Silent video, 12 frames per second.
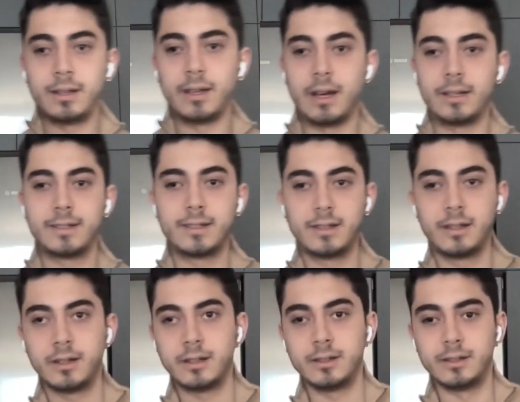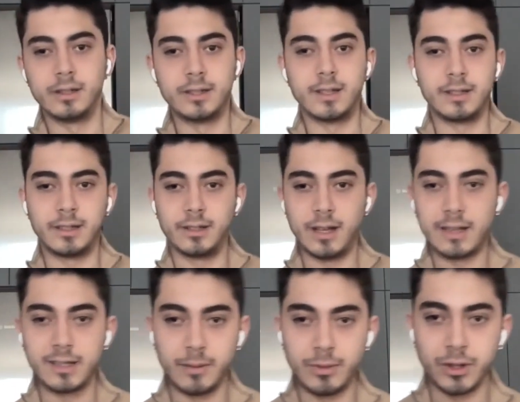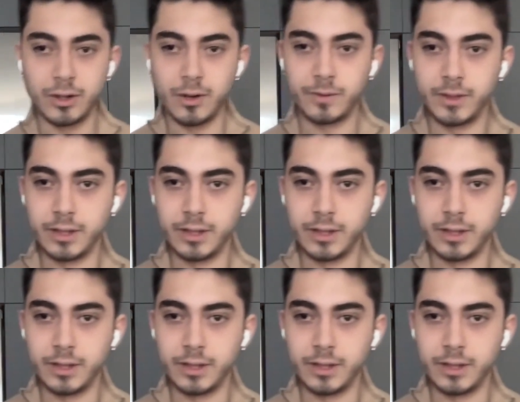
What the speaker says: Yes, this is the last episode of